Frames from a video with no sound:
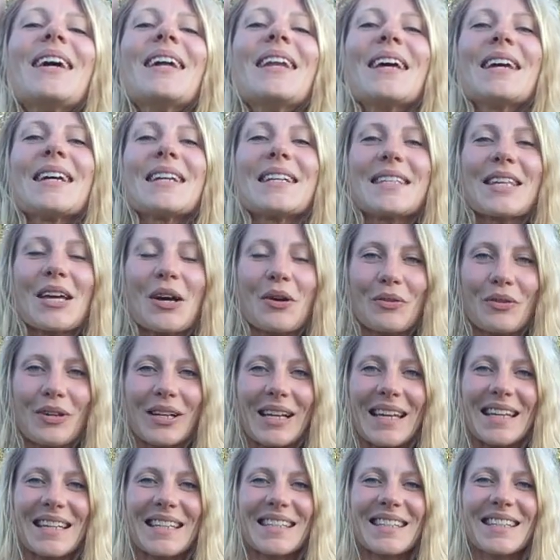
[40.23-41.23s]
And exhale,
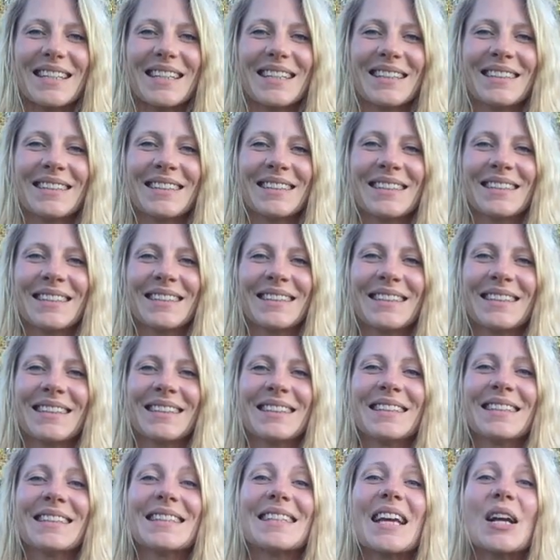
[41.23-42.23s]
release.
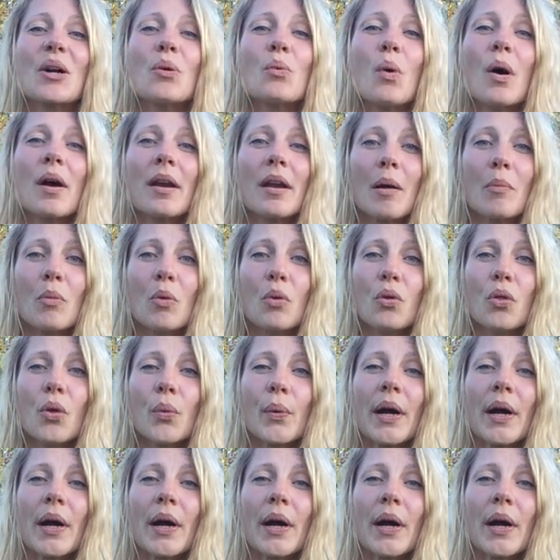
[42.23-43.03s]
Take one arm all